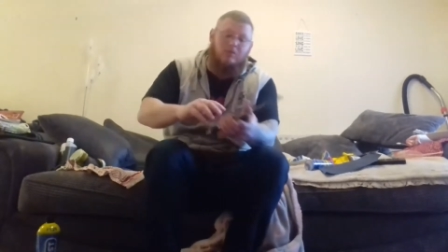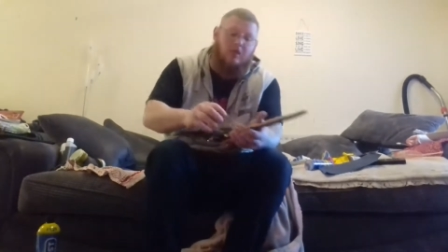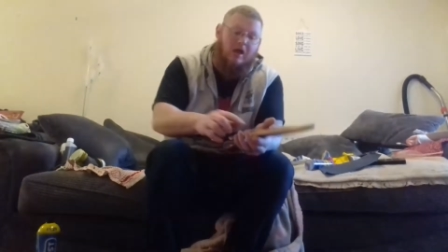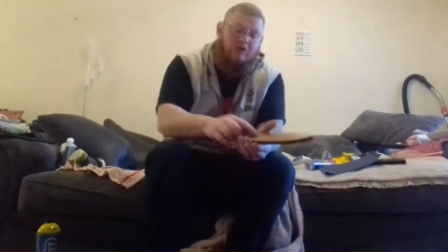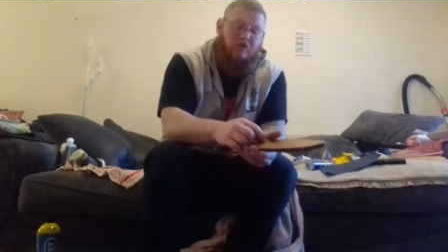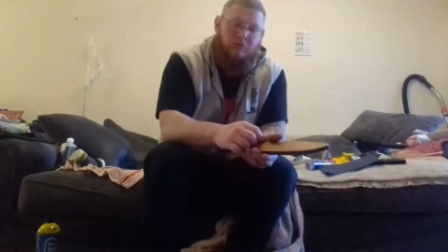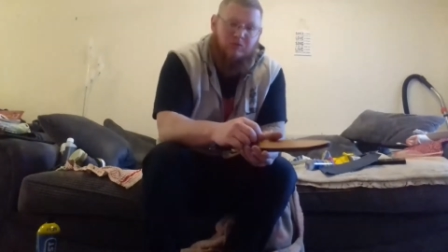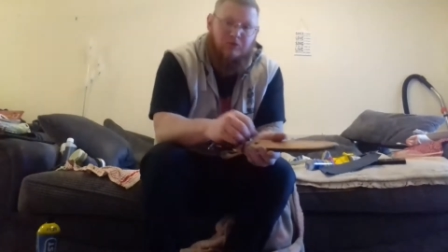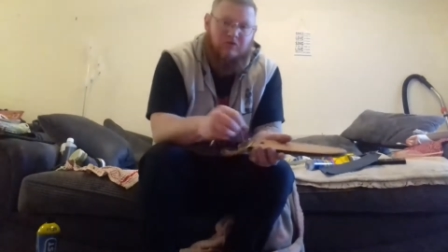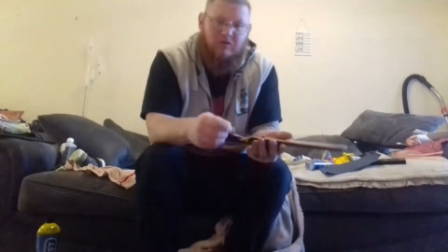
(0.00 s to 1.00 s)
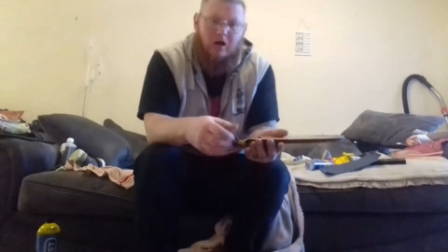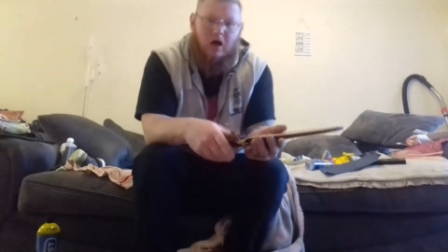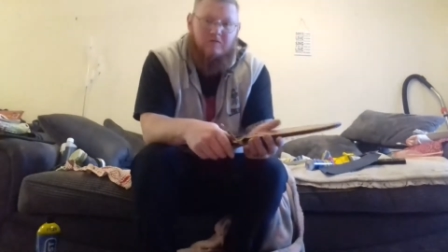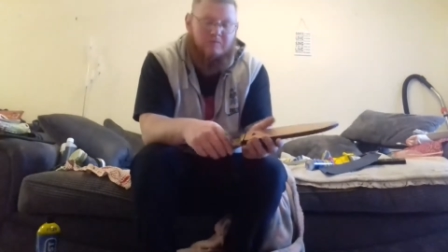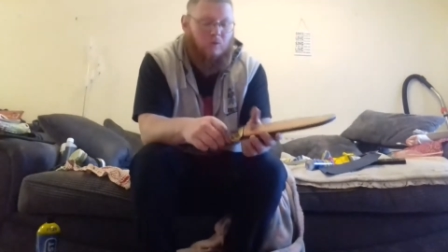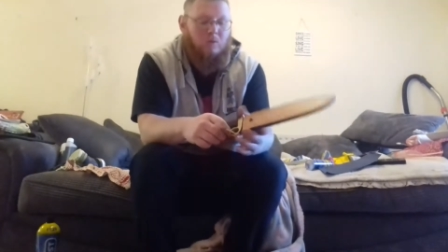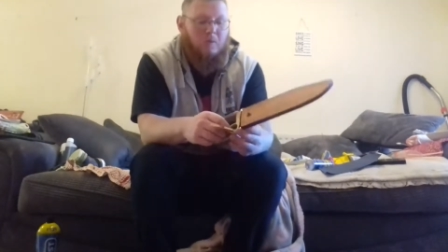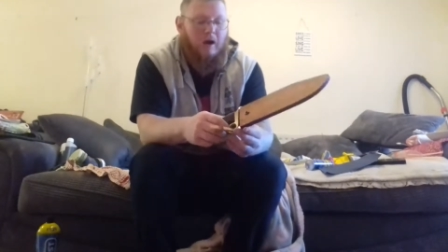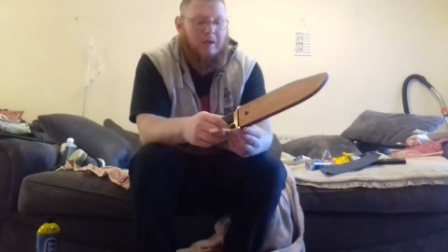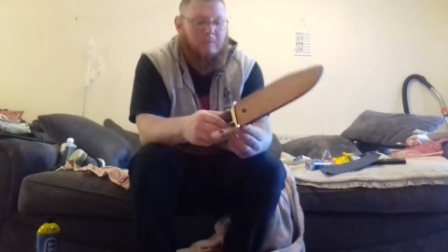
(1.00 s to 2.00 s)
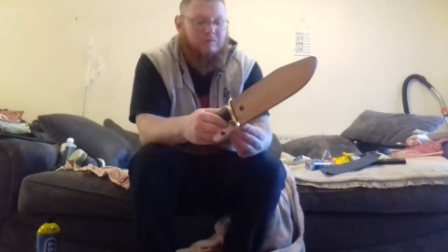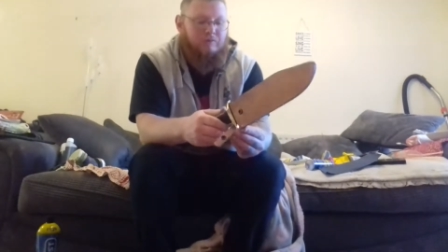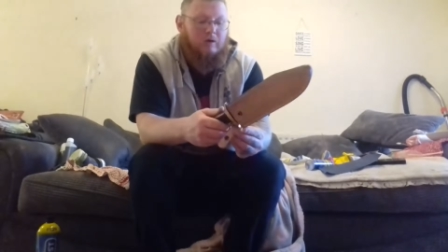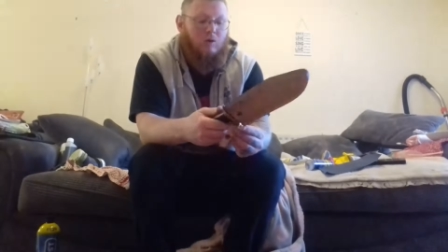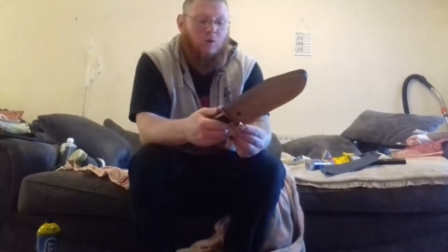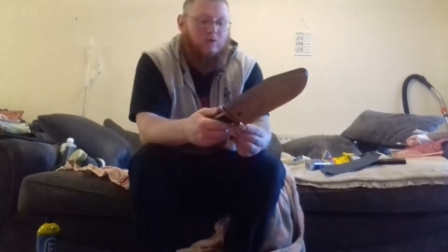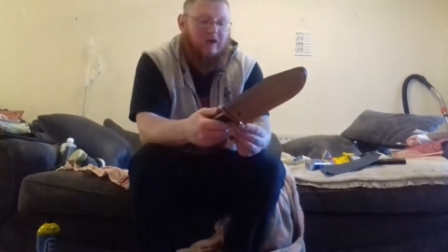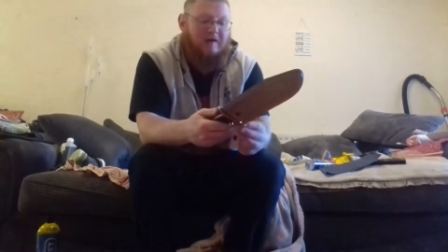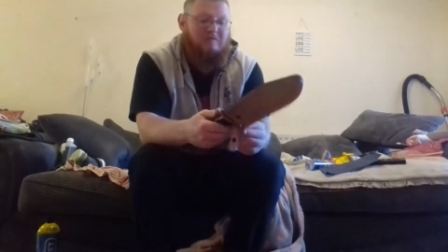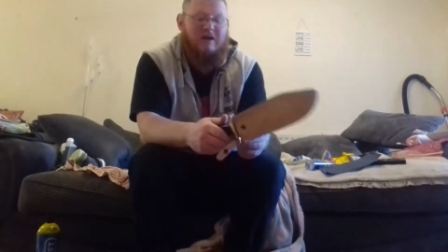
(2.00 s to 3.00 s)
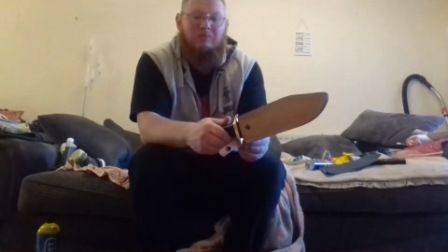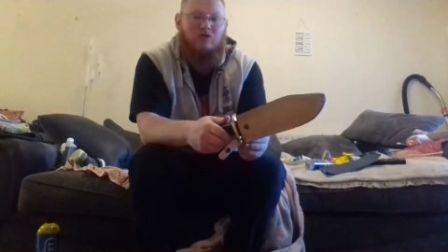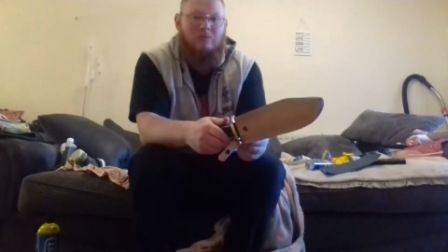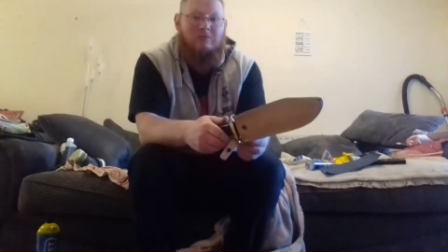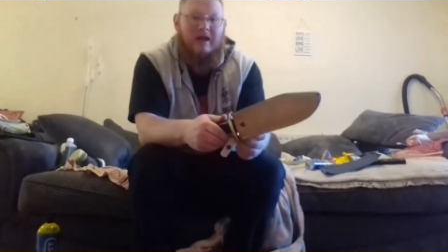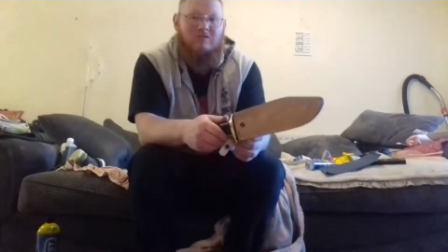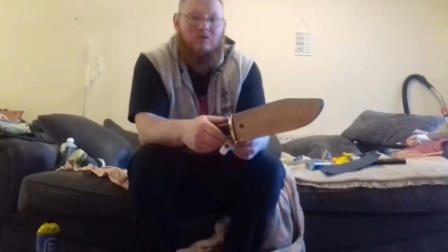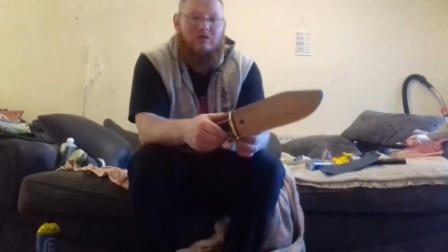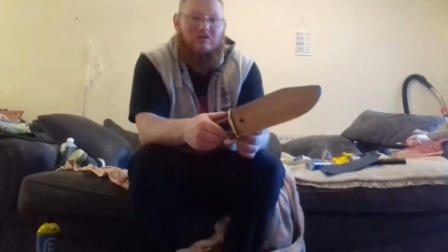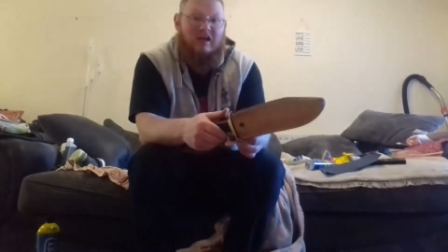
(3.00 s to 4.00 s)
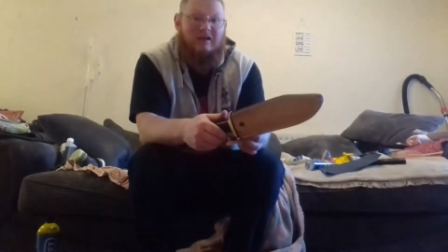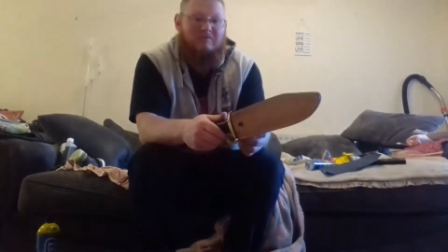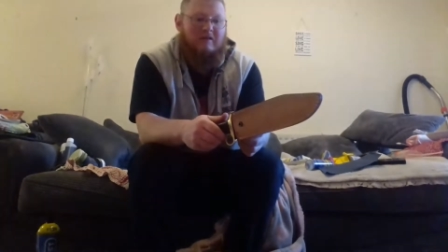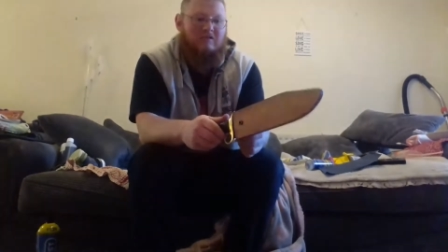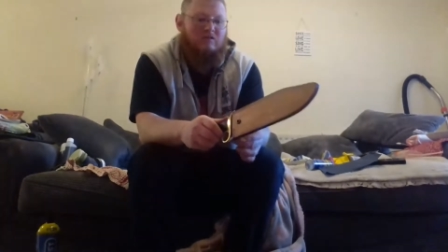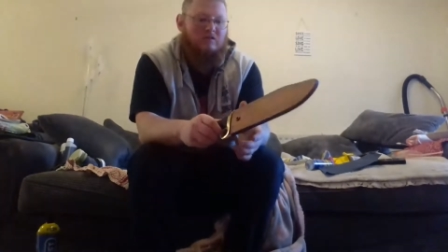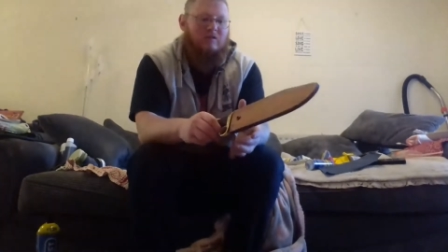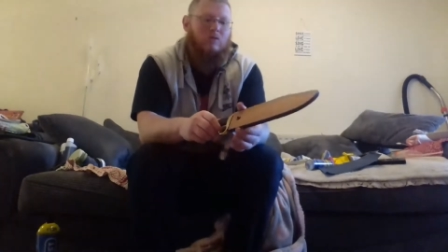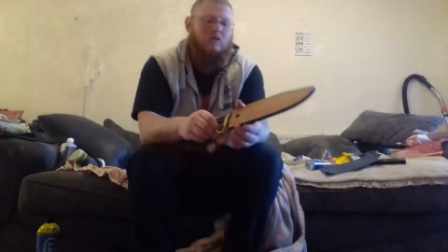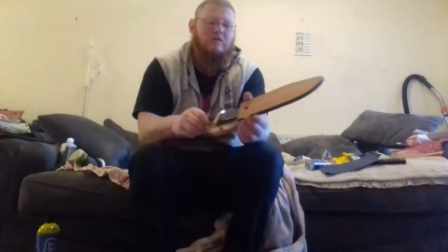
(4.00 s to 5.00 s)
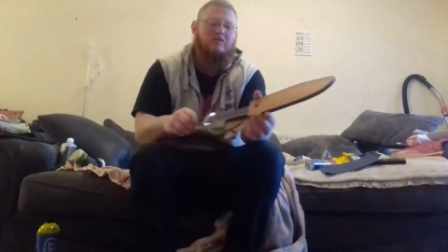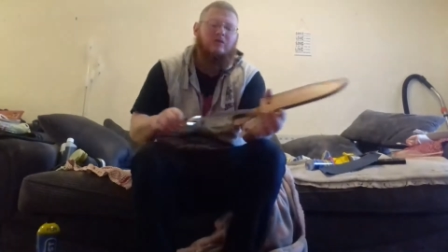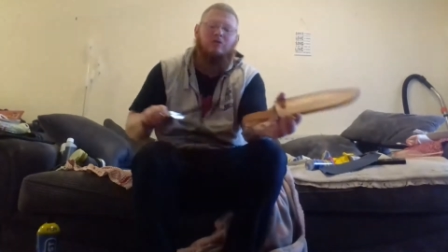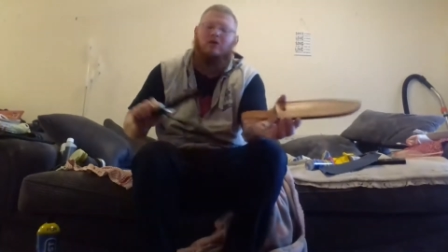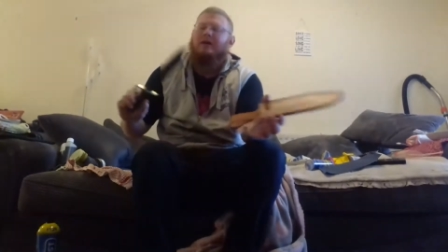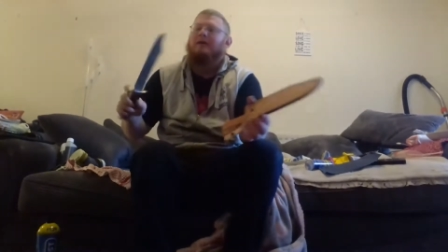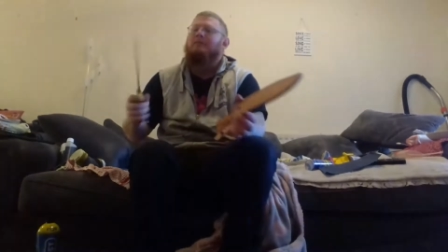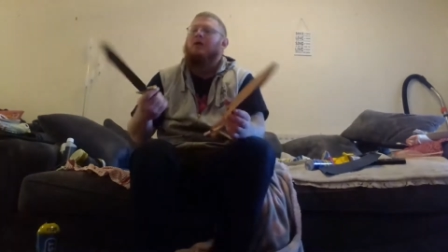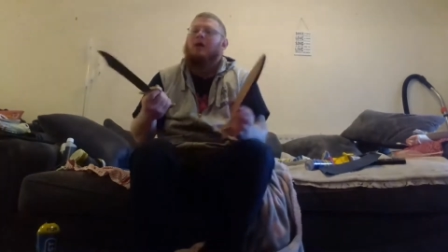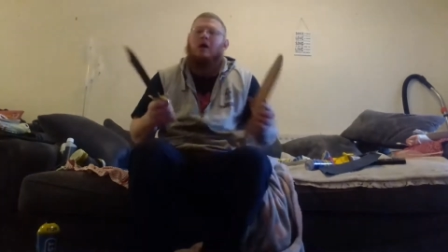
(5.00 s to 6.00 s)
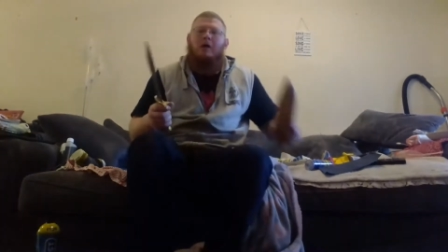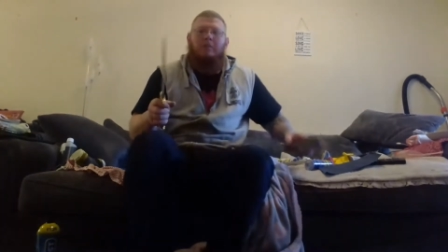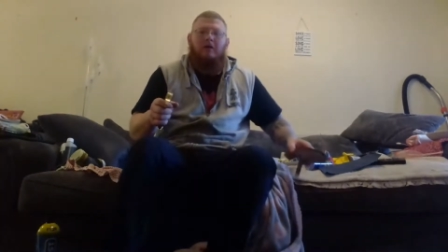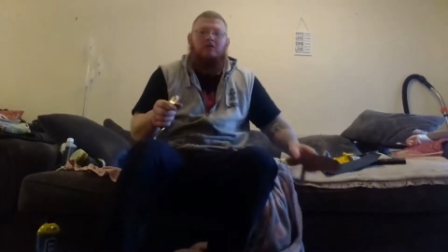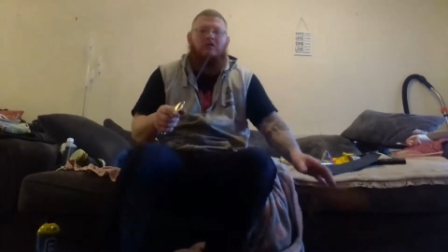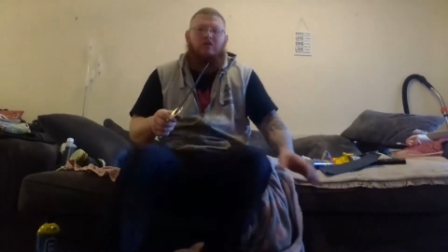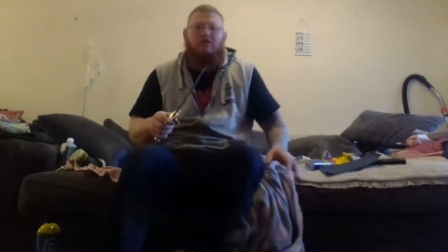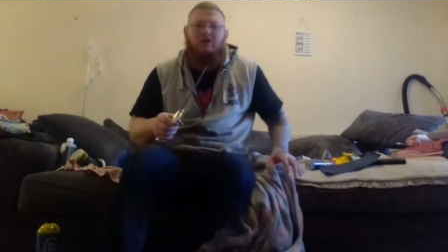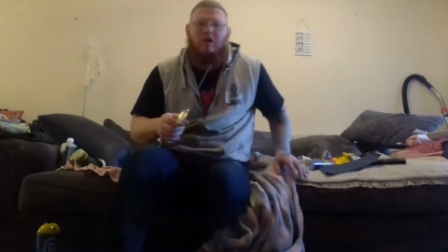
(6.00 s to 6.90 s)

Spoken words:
a Christmas present that I've bought my mother-in-law, which I haven't wrapped up yet, so I'm going to take advantage of it whilst I've still got it. But just to show